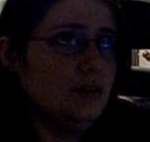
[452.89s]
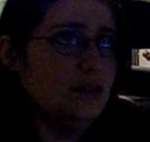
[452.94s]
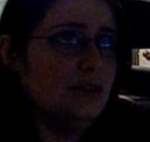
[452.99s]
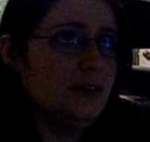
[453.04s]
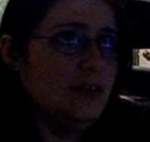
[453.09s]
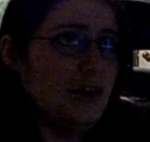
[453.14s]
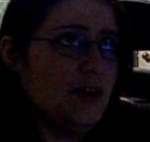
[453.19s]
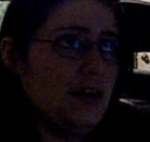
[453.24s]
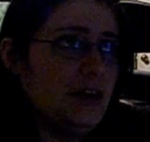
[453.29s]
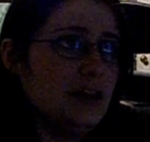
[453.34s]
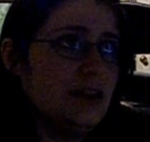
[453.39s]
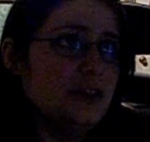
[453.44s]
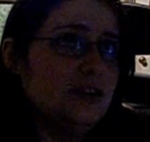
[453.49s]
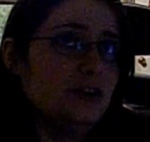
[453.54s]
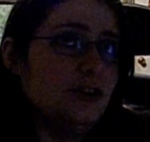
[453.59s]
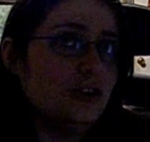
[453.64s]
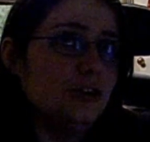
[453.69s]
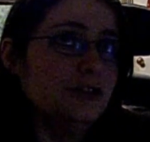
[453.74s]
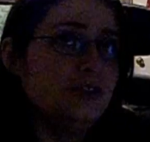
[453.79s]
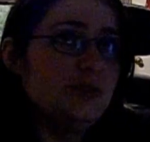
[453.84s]
that
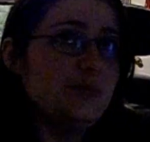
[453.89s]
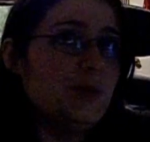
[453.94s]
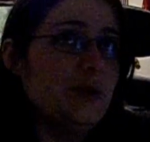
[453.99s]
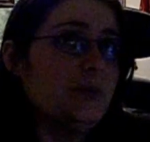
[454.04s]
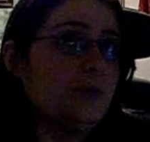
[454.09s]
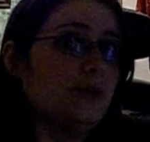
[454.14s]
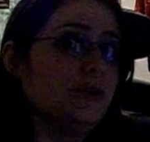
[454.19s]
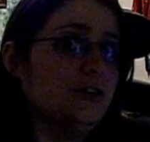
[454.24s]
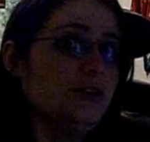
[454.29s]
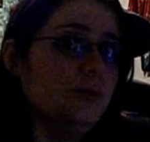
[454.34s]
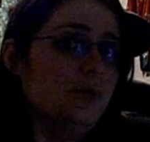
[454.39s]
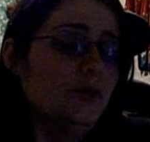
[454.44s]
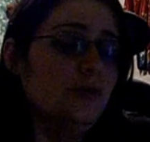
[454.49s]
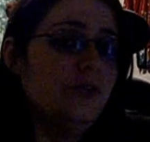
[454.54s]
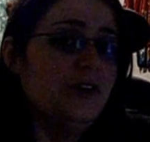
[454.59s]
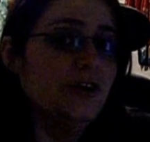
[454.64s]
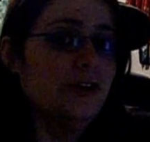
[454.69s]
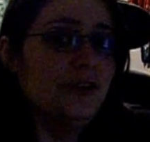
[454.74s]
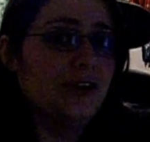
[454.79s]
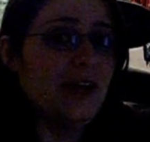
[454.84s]
hurts people in a
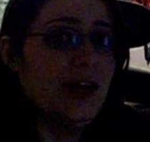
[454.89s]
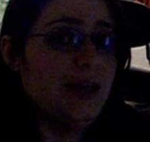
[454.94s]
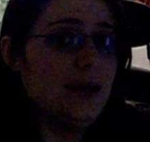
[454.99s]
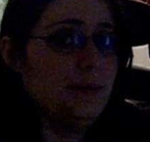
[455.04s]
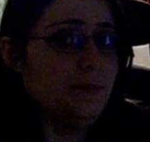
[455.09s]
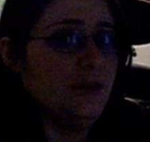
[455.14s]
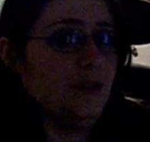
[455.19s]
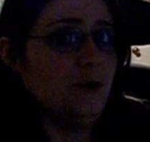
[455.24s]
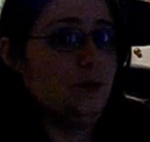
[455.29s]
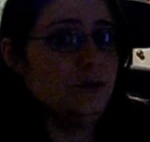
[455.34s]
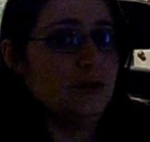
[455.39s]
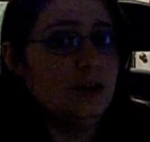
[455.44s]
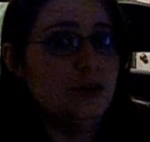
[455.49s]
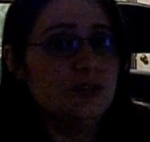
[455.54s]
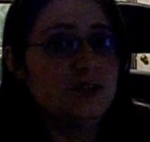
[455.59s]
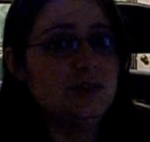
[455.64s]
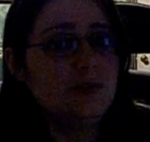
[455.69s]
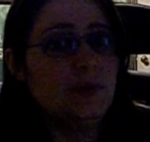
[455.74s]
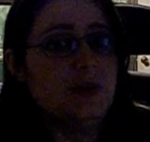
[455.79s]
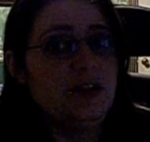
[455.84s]
movie or game, that would
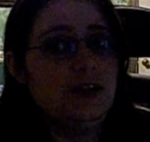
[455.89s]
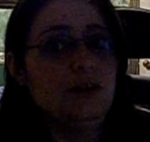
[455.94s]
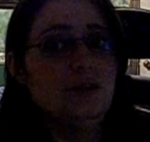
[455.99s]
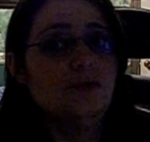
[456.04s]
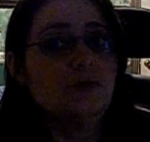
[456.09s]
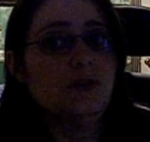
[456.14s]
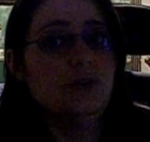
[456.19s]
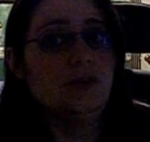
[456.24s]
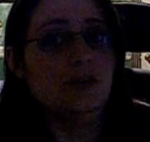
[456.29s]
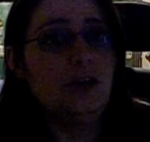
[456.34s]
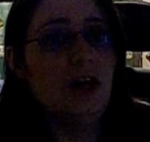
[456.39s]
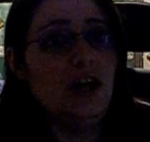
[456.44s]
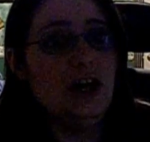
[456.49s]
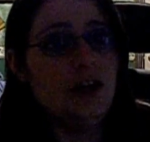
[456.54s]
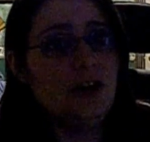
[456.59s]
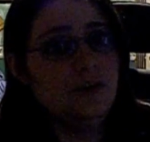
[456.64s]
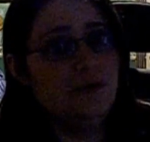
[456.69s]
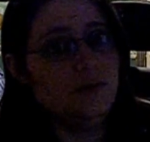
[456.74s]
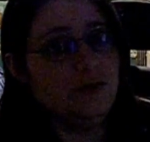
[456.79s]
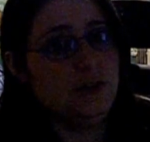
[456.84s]
hurt somebody in real
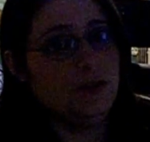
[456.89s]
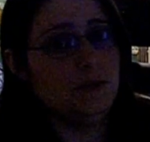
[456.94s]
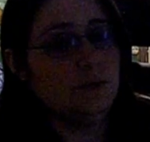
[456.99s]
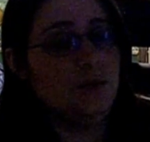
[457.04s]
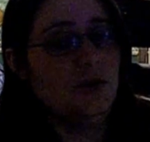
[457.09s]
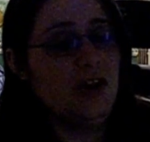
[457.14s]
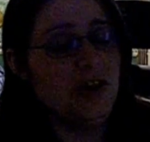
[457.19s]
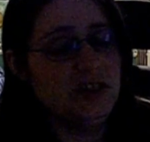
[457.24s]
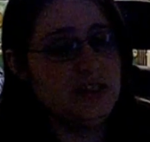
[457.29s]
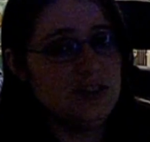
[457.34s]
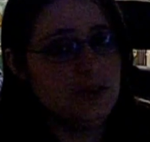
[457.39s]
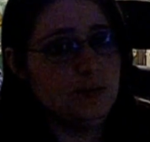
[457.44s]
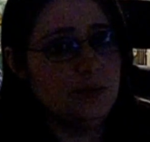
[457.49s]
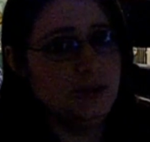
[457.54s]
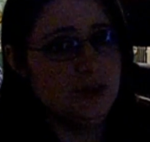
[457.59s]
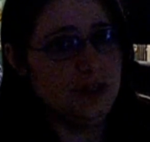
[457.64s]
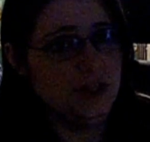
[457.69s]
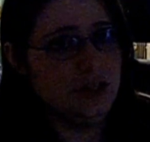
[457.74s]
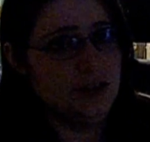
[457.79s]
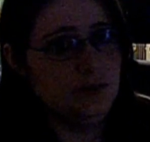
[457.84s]
life and
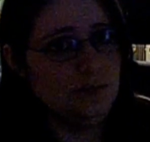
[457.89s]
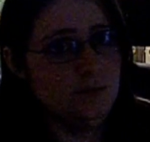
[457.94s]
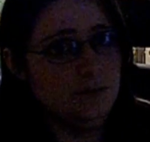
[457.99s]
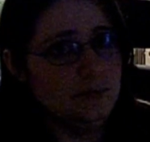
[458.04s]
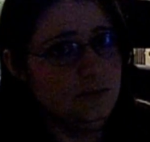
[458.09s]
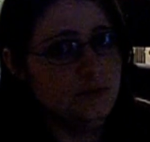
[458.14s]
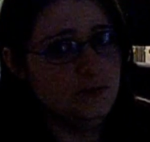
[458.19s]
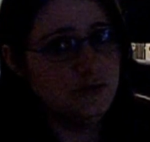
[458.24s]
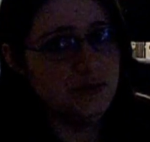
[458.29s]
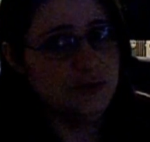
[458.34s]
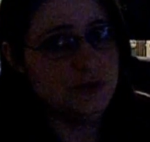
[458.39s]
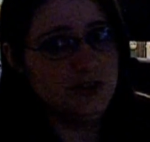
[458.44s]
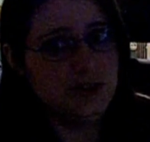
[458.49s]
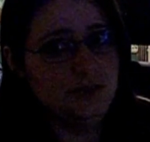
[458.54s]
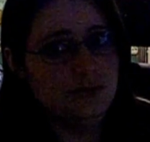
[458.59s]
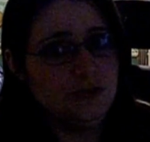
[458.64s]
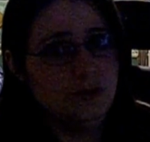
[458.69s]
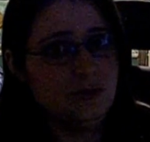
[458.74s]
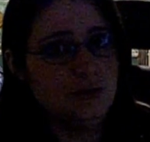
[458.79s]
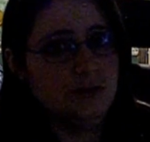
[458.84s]
possibly
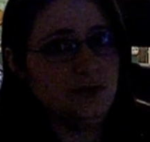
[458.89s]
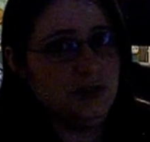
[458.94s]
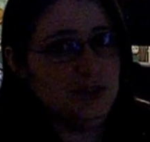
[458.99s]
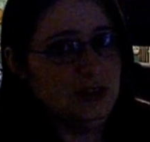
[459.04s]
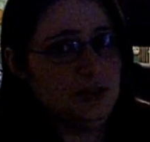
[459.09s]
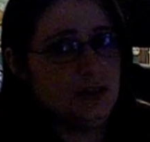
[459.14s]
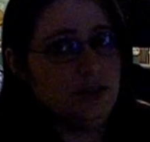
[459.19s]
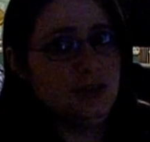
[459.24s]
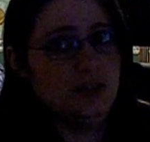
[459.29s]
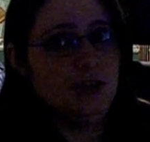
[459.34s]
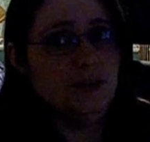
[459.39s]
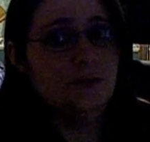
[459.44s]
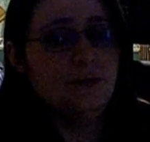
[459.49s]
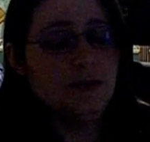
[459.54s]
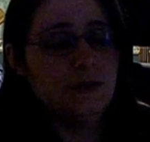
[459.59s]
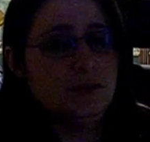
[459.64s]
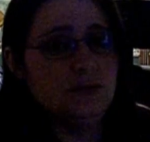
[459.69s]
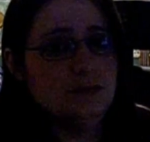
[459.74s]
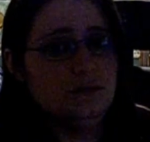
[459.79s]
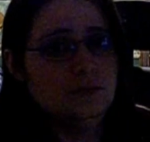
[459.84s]
result in
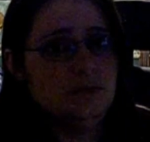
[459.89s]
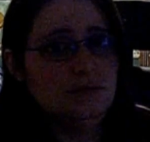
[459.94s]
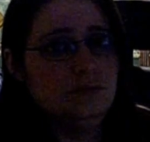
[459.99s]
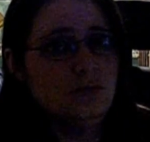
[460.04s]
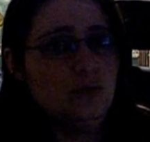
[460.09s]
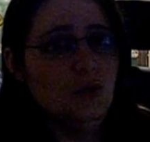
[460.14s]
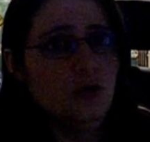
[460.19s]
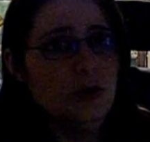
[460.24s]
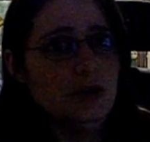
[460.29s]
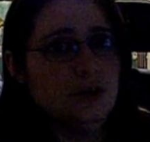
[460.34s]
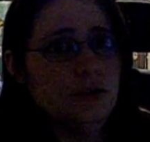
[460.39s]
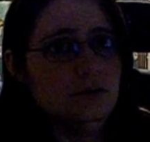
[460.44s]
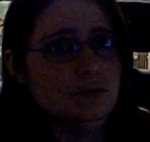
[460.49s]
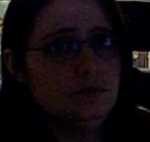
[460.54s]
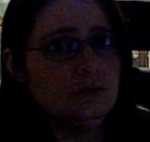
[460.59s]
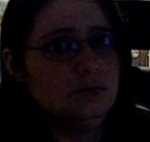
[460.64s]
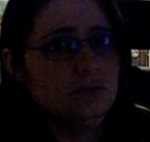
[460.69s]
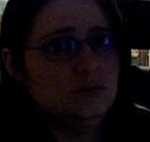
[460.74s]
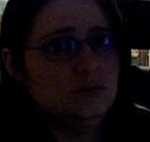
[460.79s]
even more